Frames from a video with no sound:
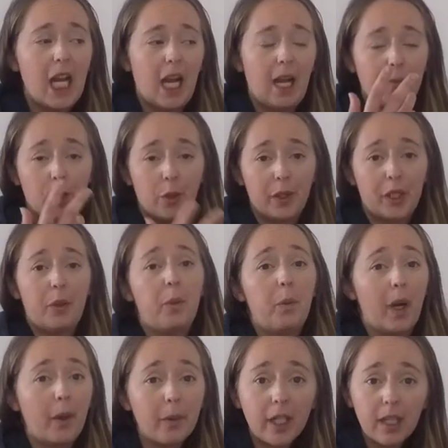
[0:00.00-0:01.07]
I'm showing you
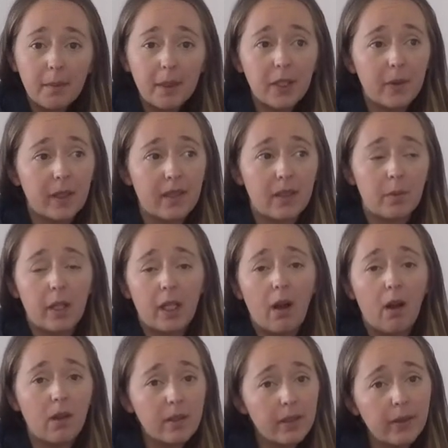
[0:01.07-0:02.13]
what we're going to be doing this
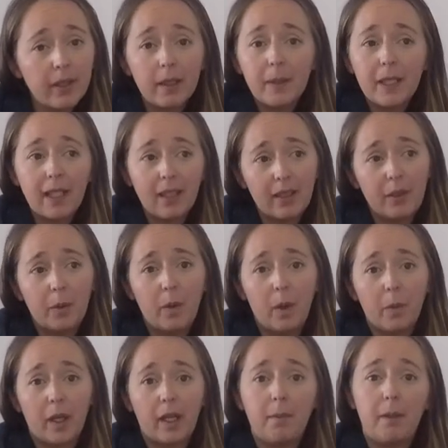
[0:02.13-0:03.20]
week. Also, I'm going to be telling you
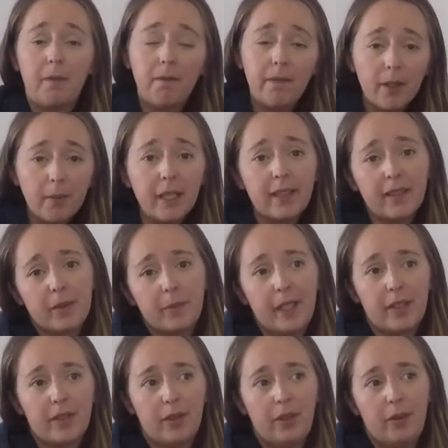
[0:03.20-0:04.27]
what we're going to be filming this
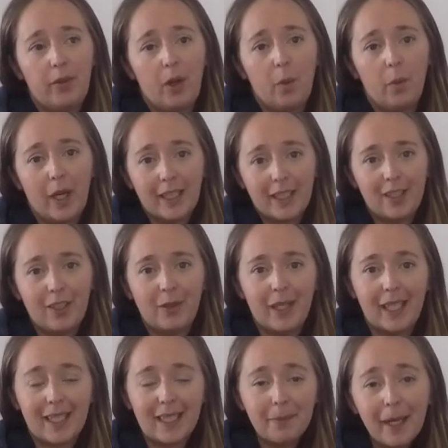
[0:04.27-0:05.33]
week so you know what
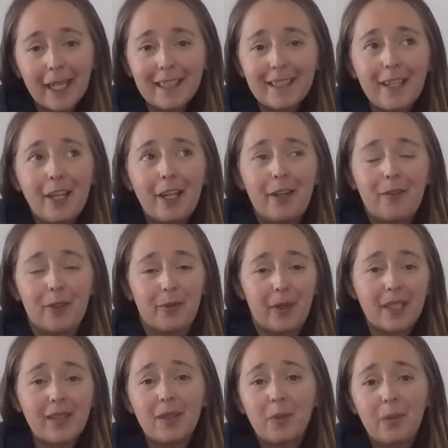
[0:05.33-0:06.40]
to expect for the
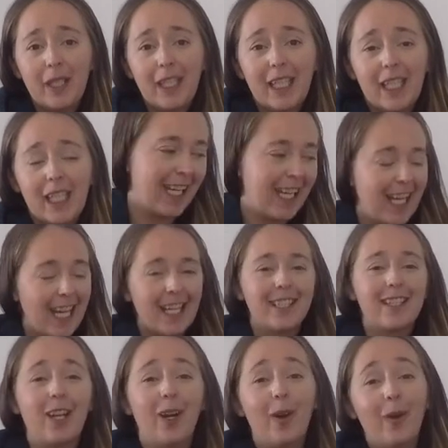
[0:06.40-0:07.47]
rest of the week.
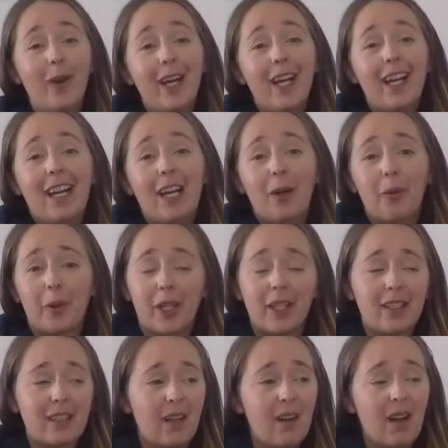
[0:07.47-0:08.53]
So, we're
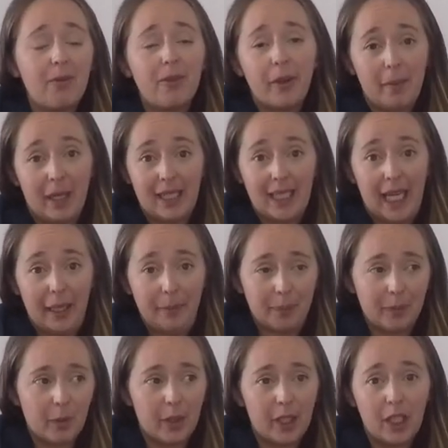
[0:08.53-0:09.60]
going to start off with Monday.
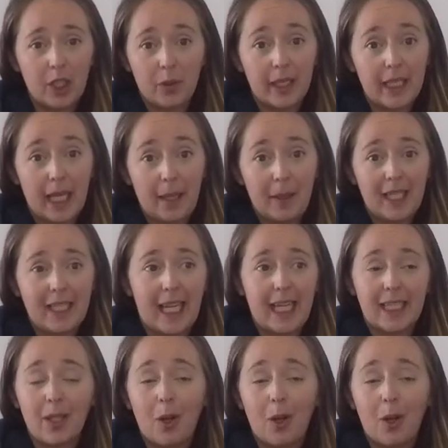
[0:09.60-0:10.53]
We're going to do it day by day.